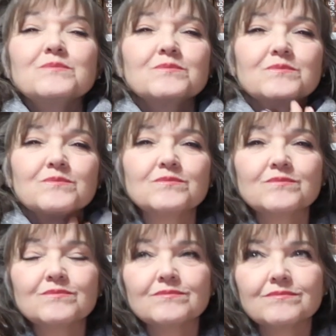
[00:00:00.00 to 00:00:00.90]

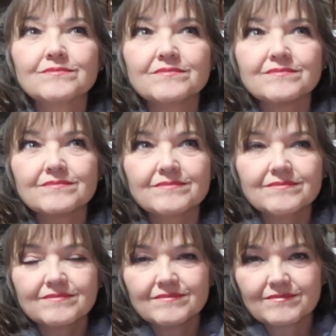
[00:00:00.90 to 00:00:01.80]

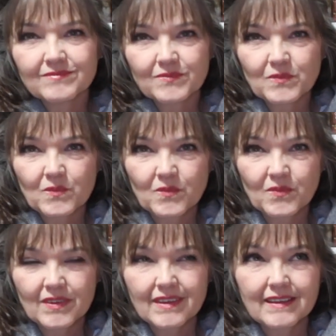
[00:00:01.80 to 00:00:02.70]

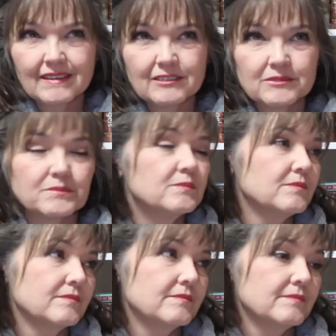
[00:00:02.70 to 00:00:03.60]

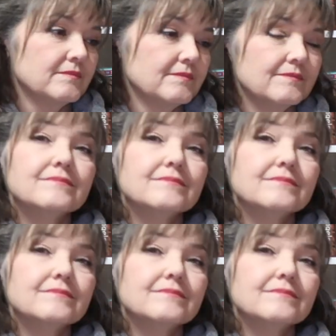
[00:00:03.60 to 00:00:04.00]
(silent)